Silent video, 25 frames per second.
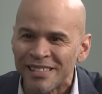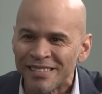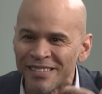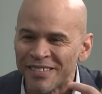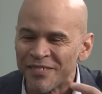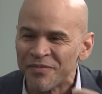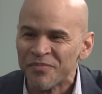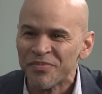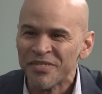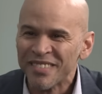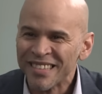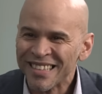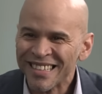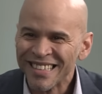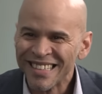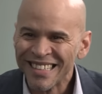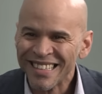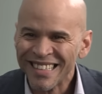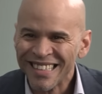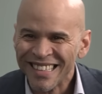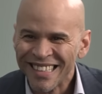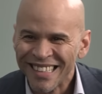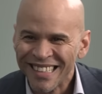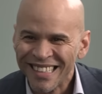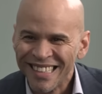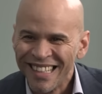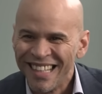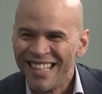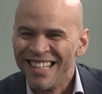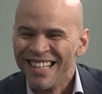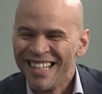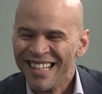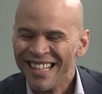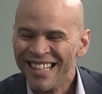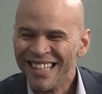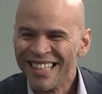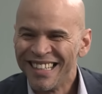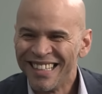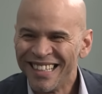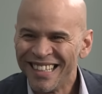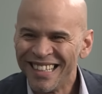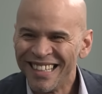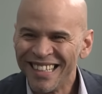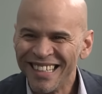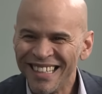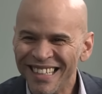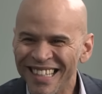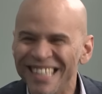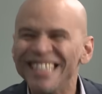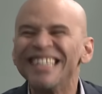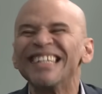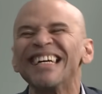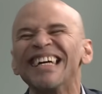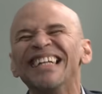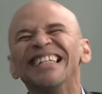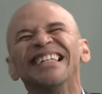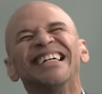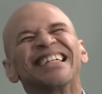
my, wife's like, All right, what meeting are you going to?